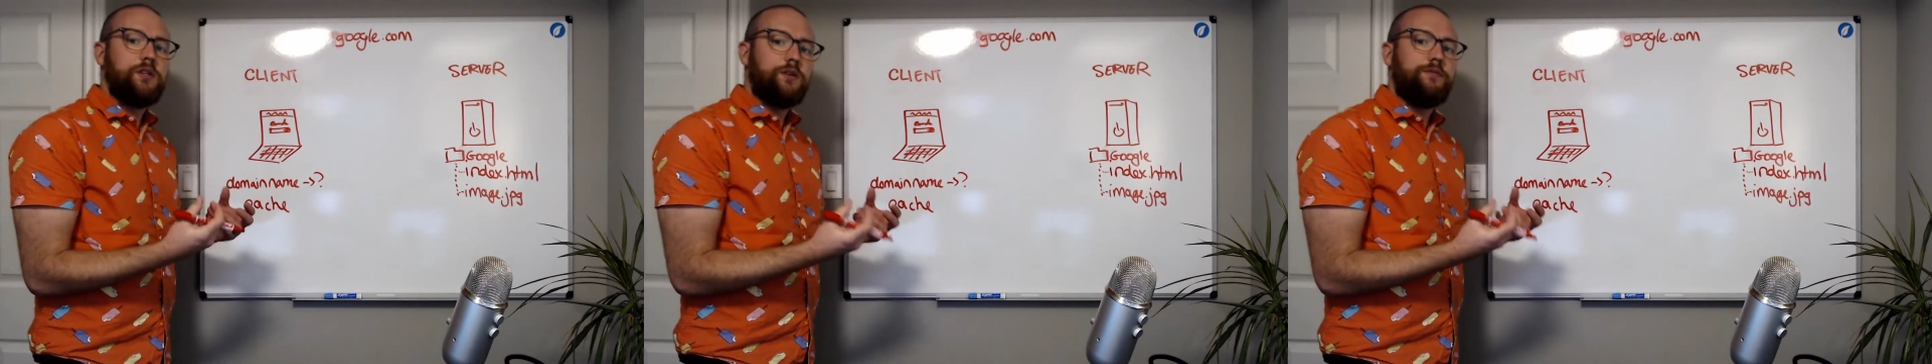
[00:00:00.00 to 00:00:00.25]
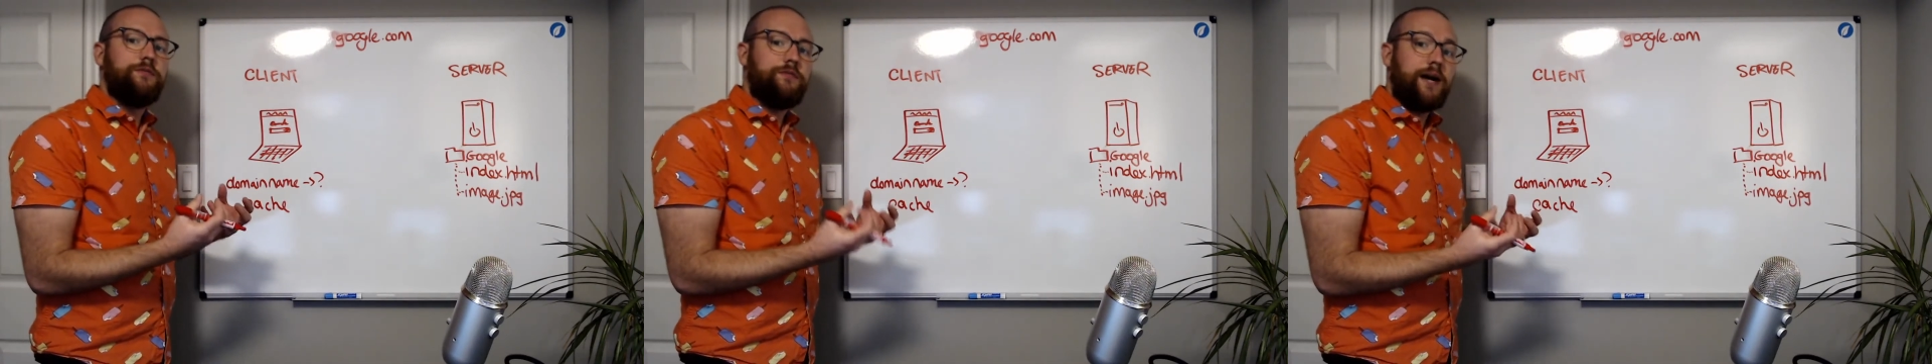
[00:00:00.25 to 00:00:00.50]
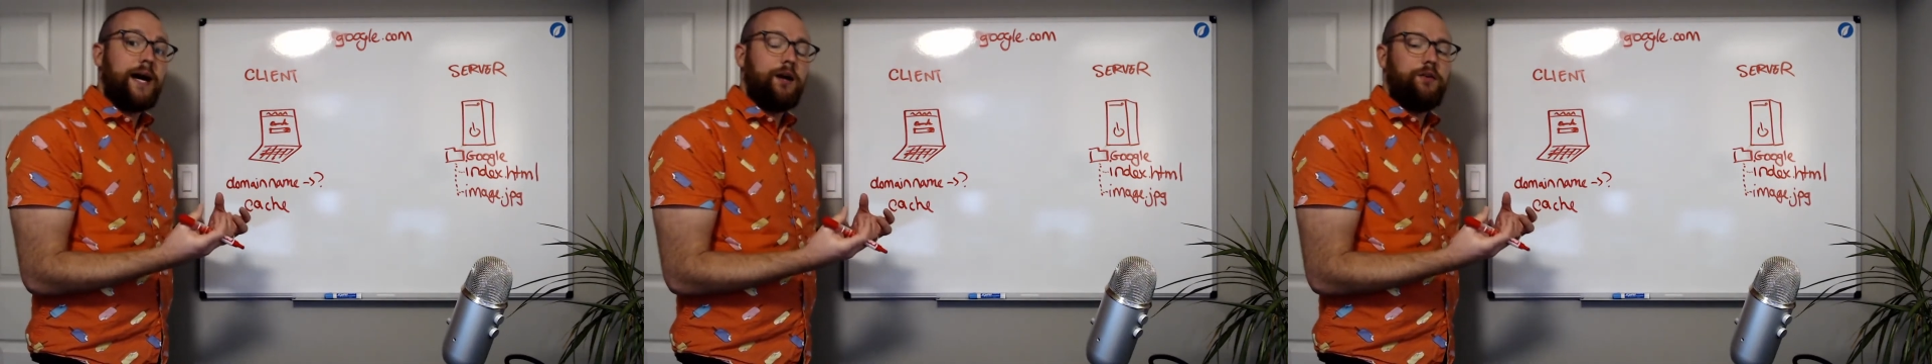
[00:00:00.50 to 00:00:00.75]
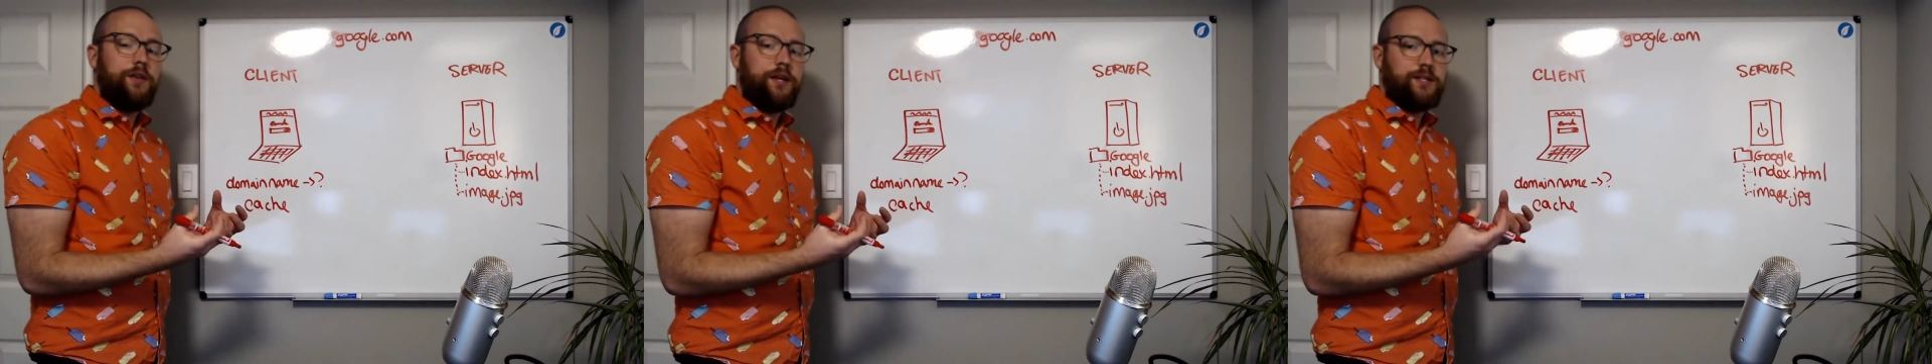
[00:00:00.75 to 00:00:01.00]

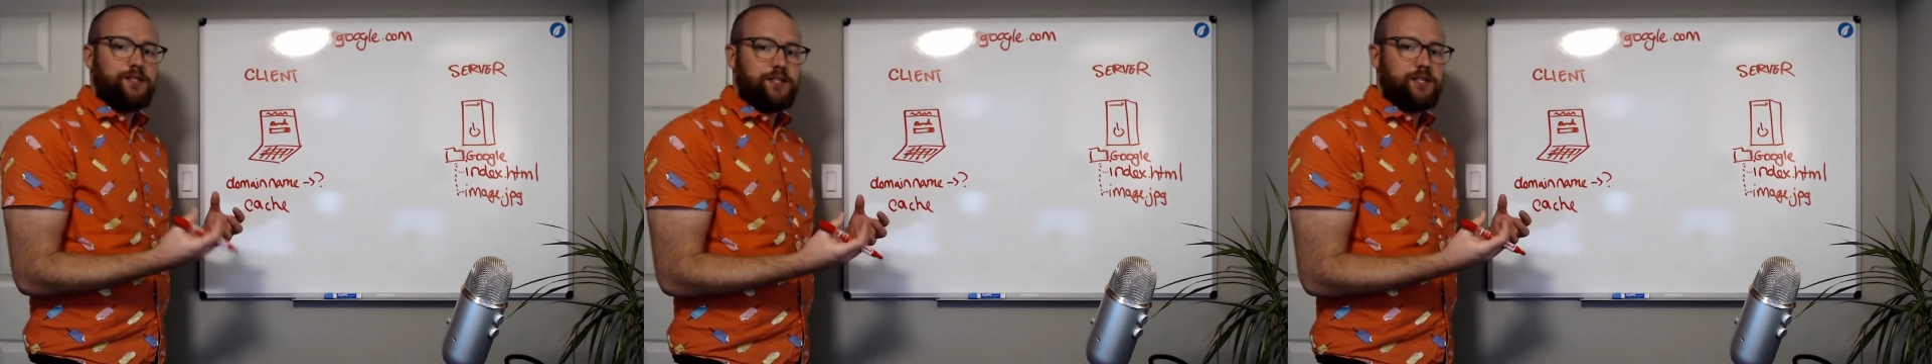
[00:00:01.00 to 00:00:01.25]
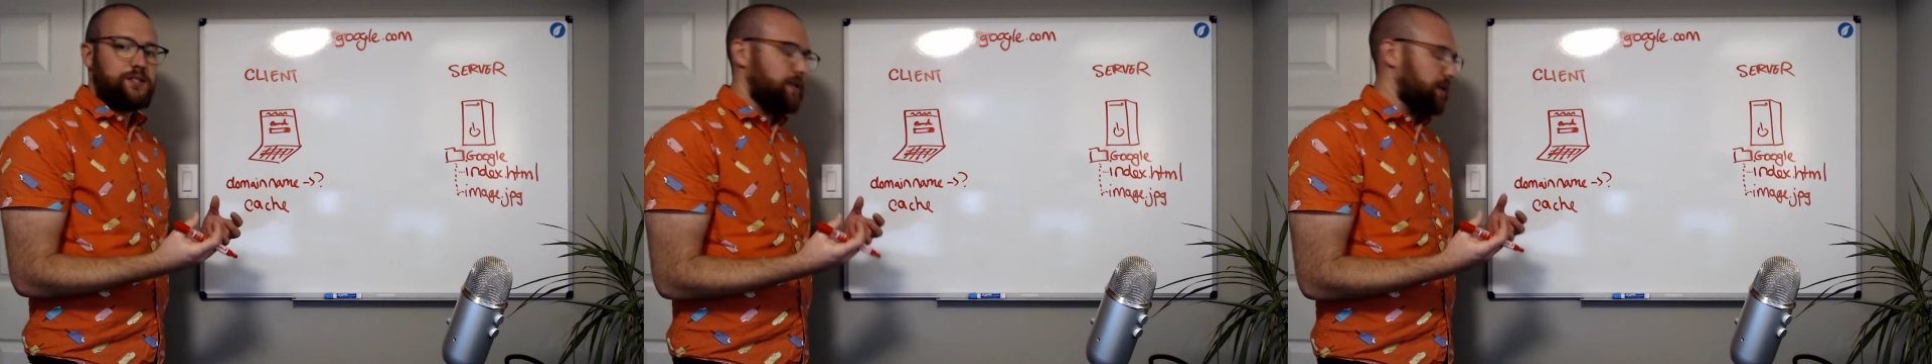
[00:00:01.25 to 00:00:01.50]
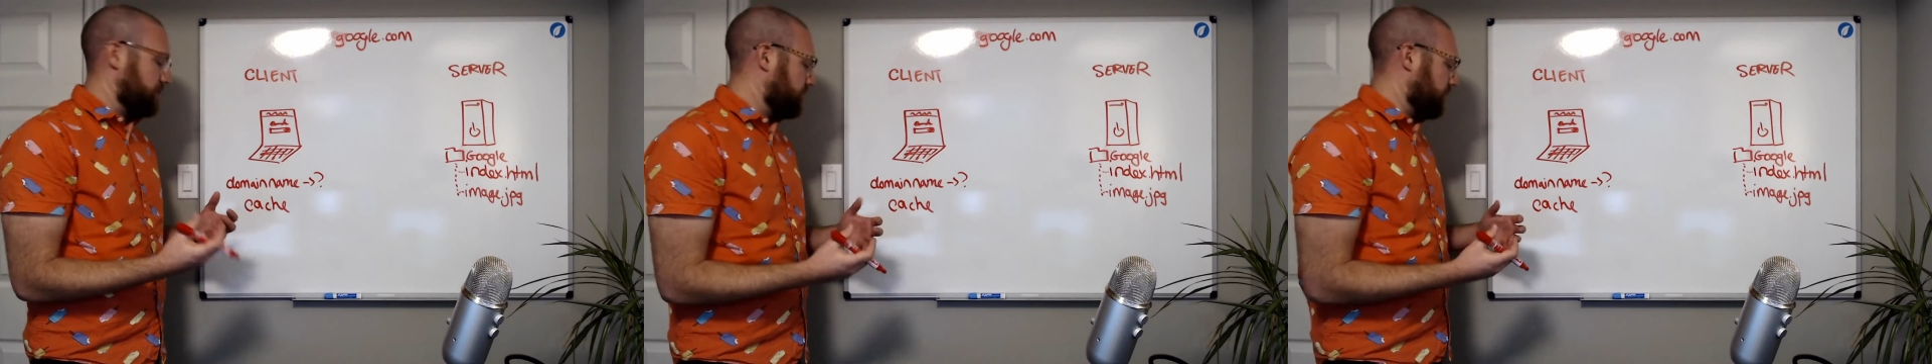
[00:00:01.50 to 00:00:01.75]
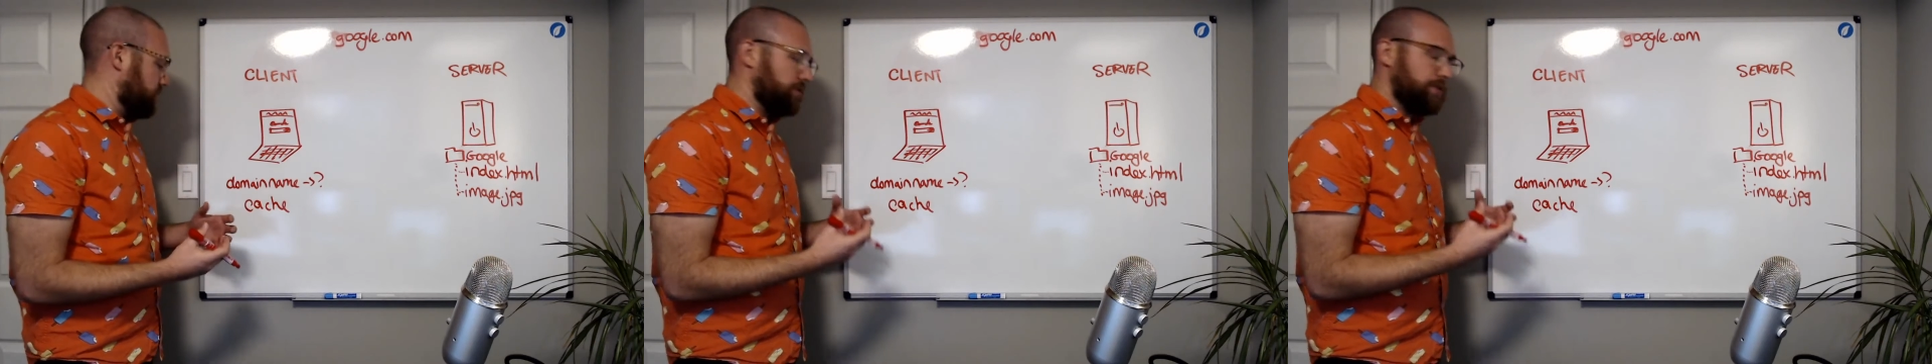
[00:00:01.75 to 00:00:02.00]
file that exists that
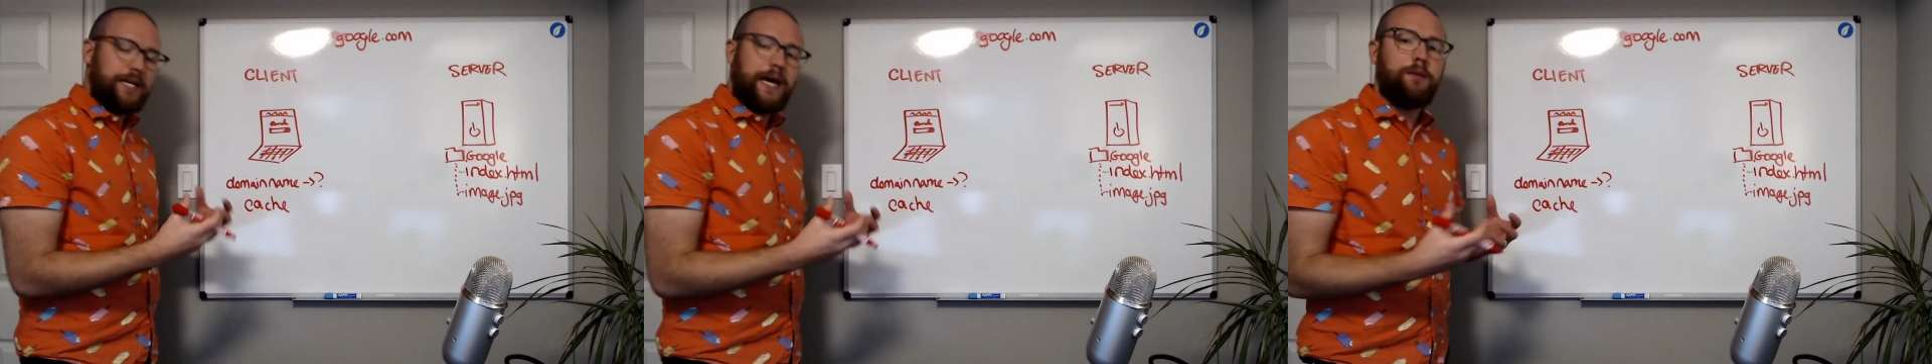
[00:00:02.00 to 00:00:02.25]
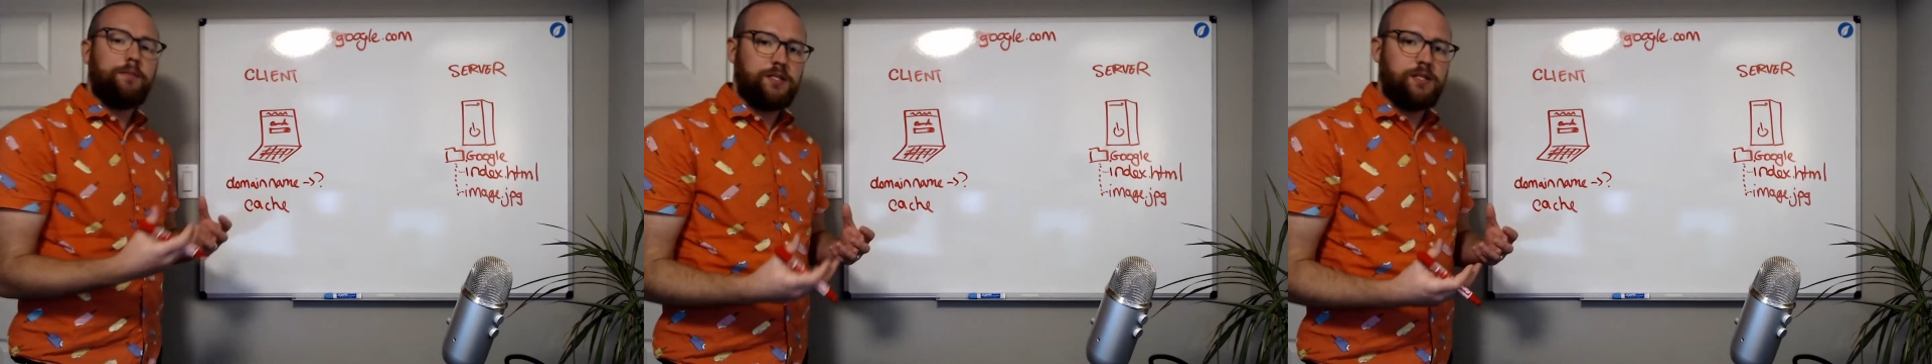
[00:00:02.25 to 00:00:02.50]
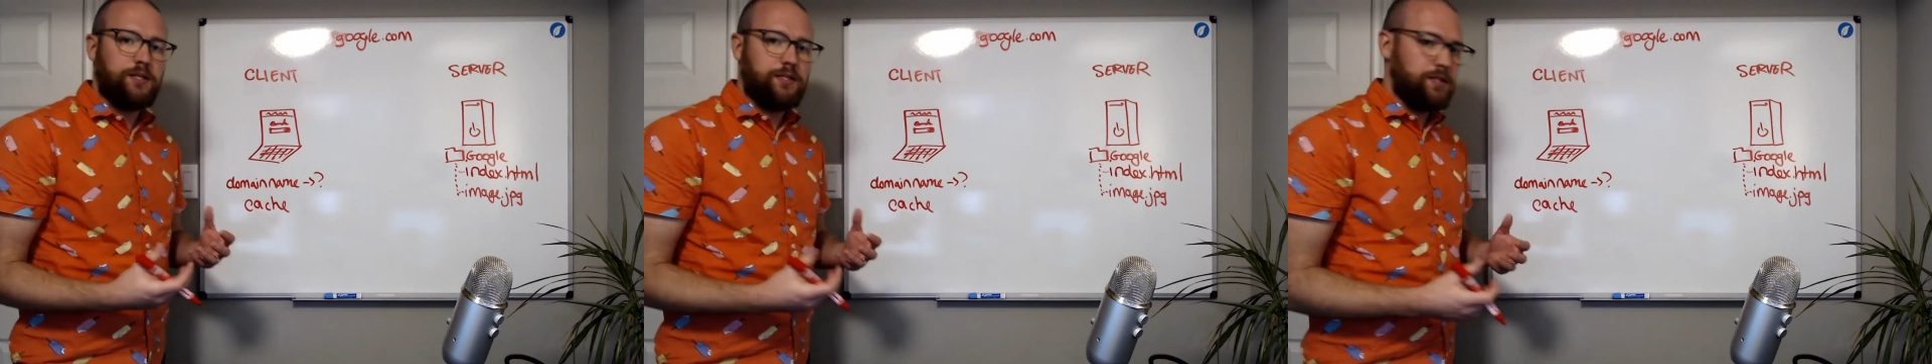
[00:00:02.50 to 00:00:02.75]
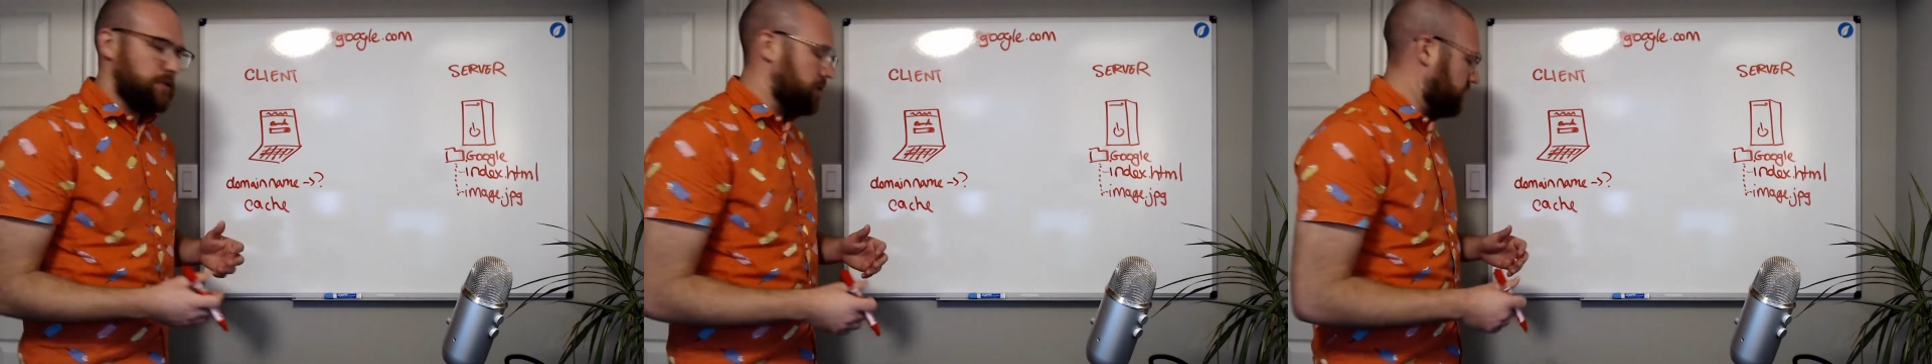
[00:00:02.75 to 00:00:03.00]
says, a little database that
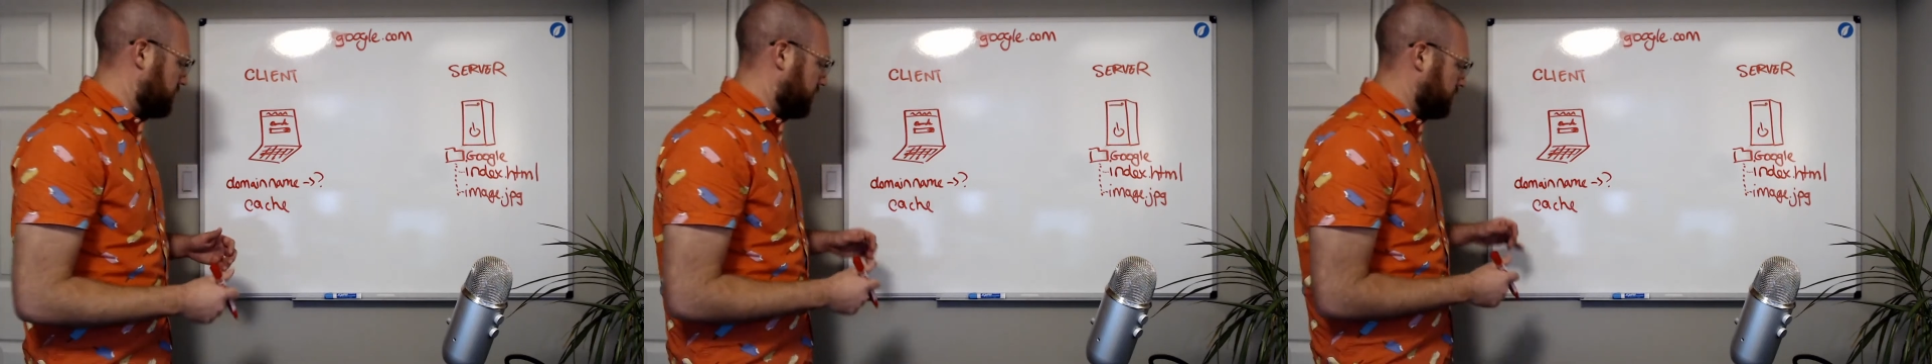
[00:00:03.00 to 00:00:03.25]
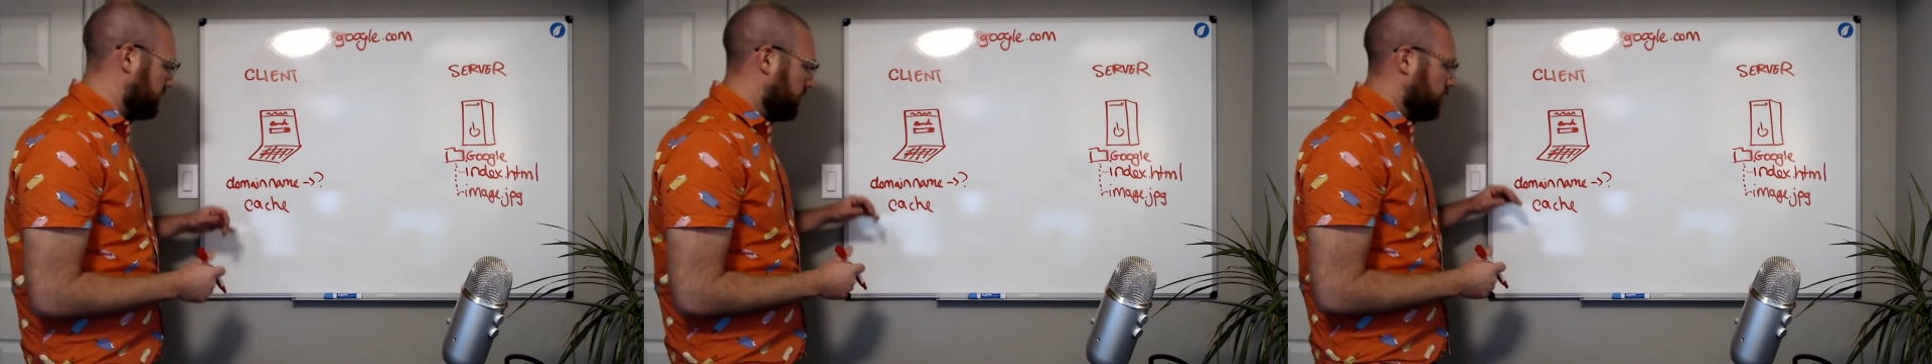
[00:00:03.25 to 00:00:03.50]
exists that says,